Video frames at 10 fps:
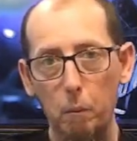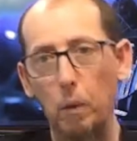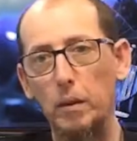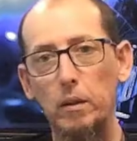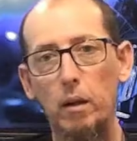
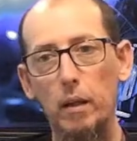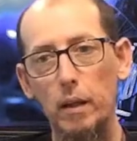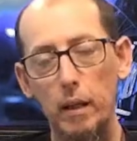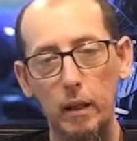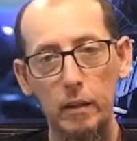what's all
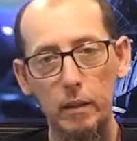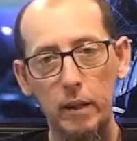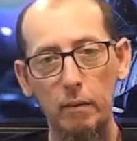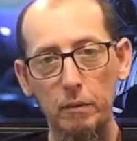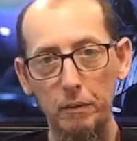in there. Let's just
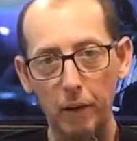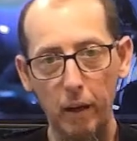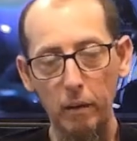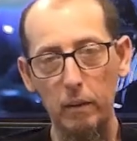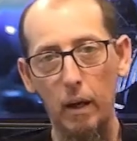have some
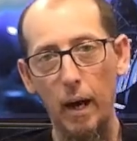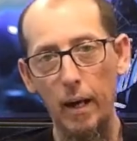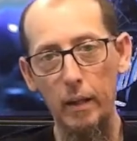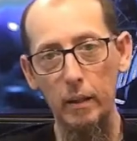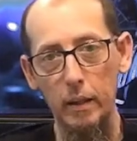fun, all
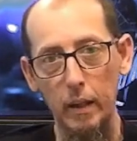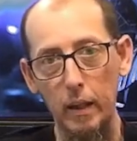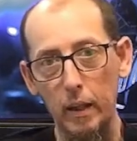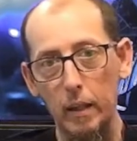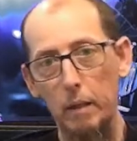right?
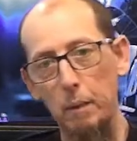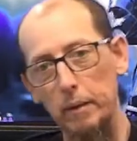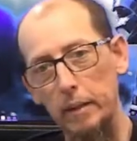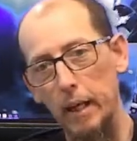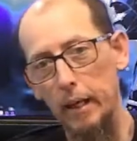Give me a
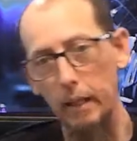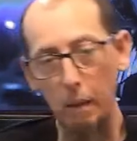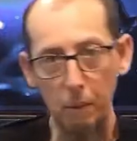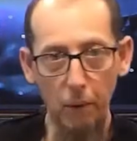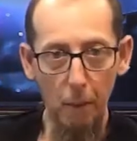second,
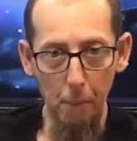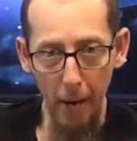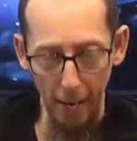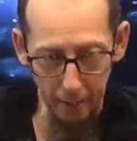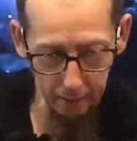I'll be right
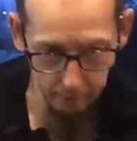back.